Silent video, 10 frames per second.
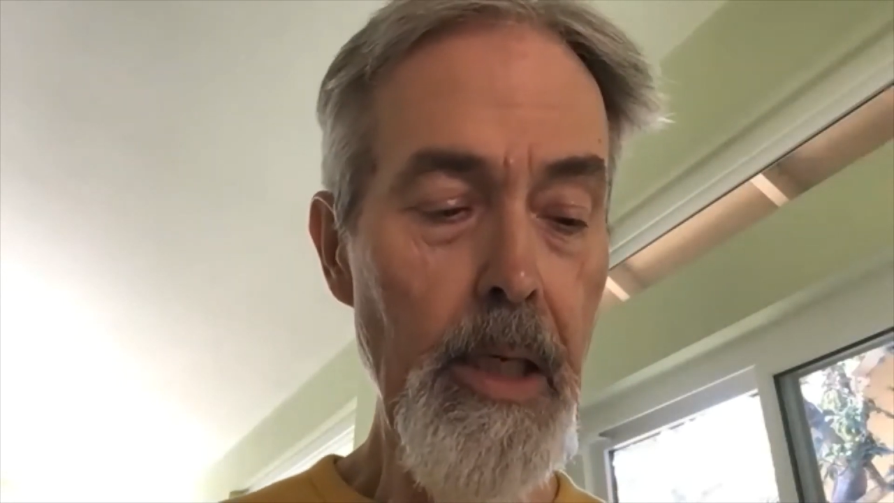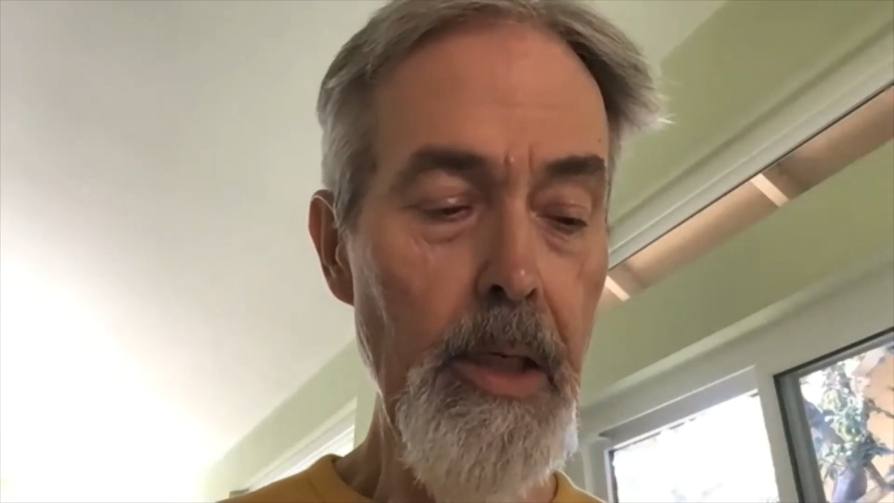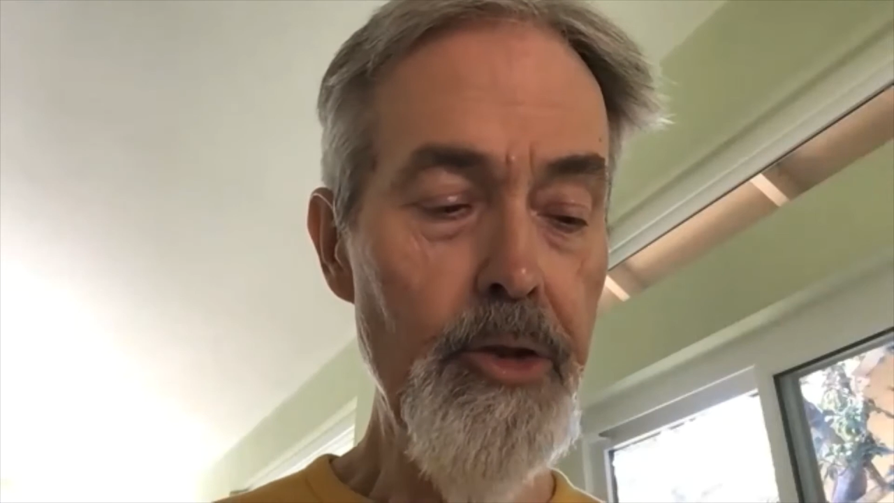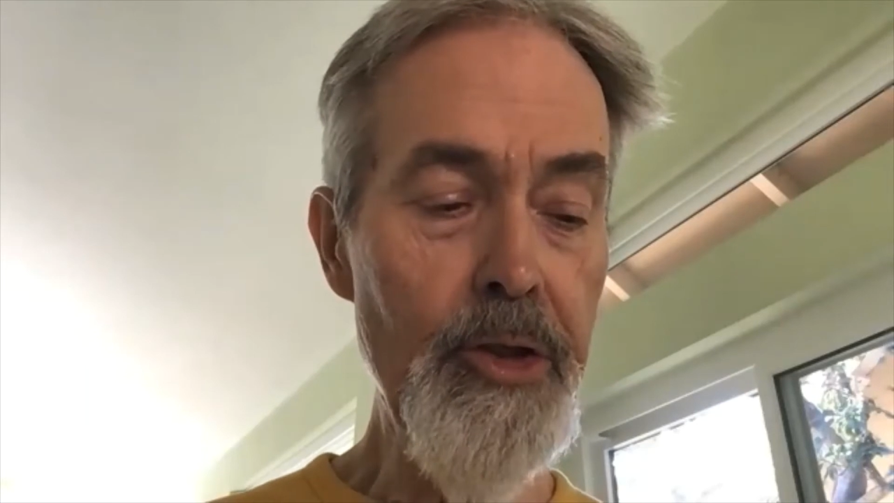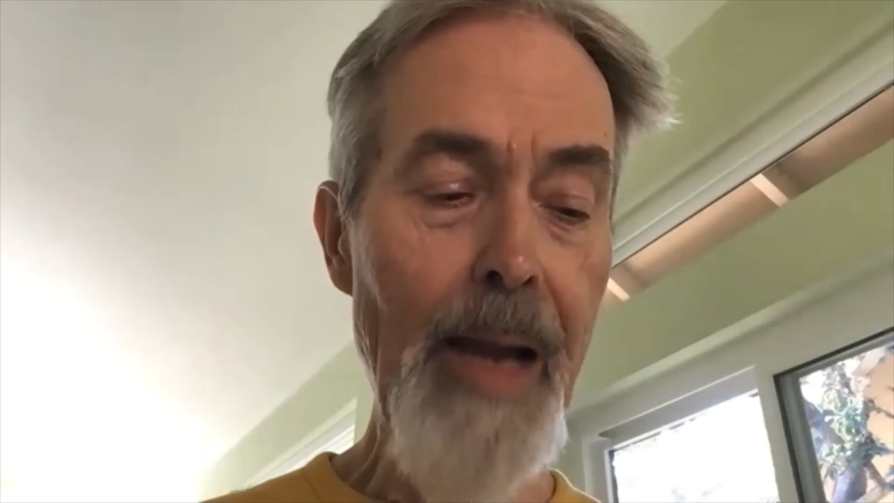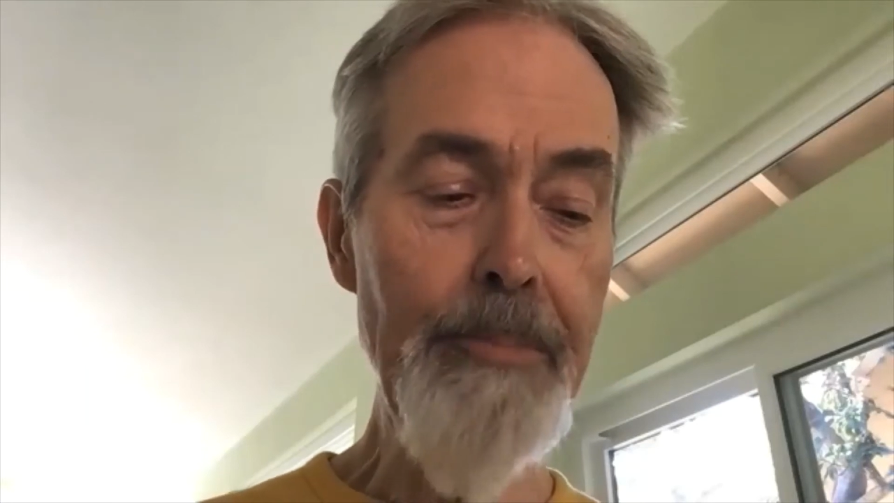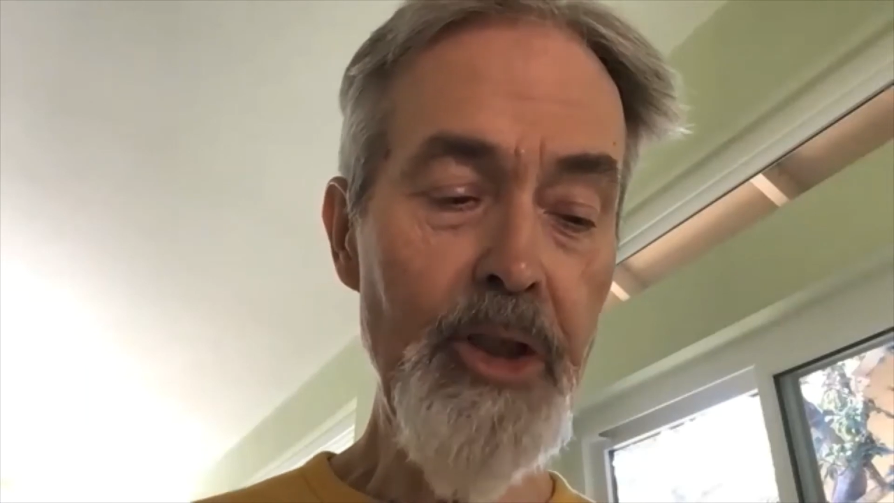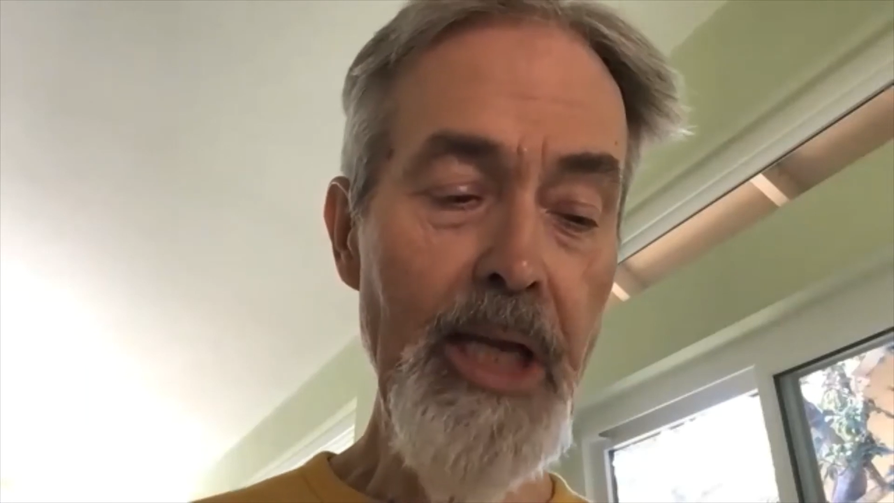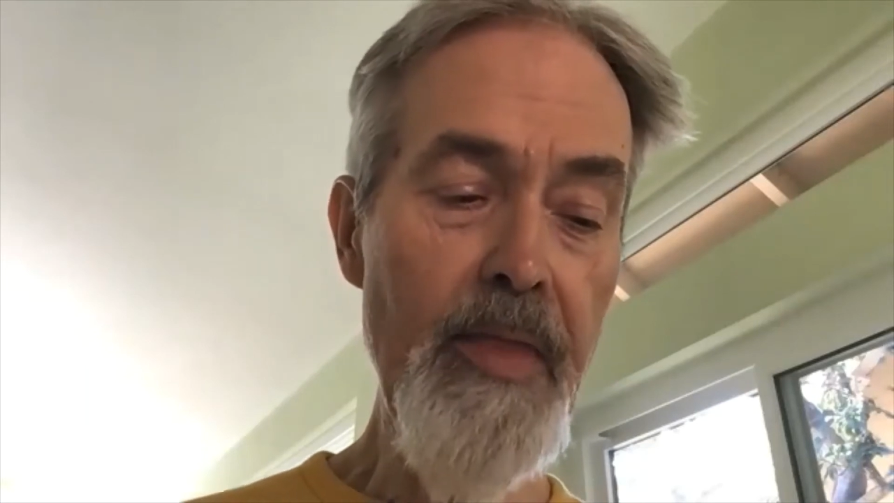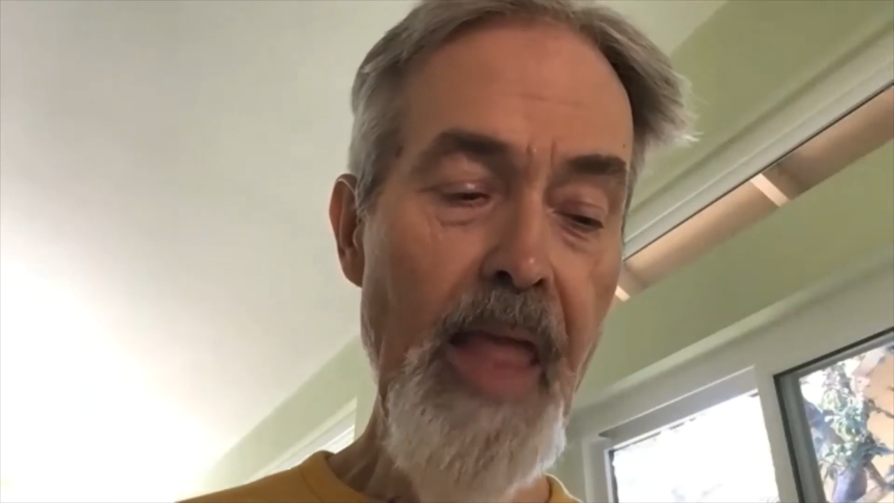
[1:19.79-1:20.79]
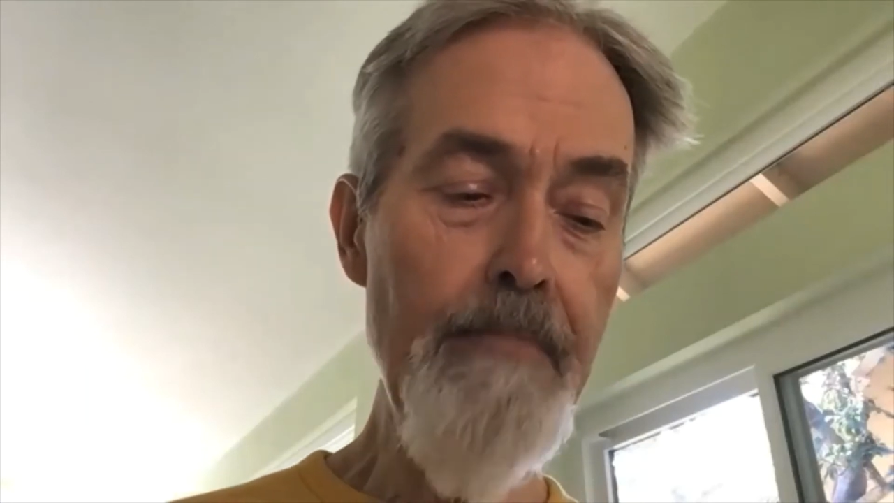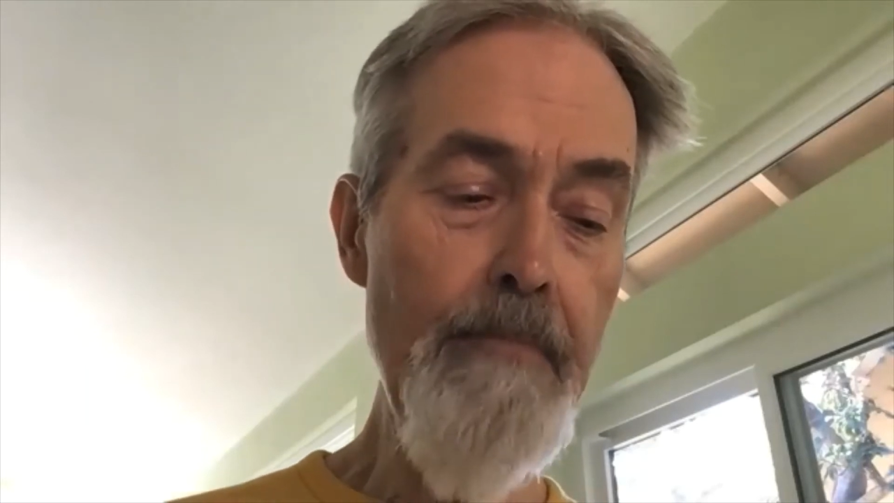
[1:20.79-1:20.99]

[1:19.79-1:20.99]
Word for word: Stop seeing that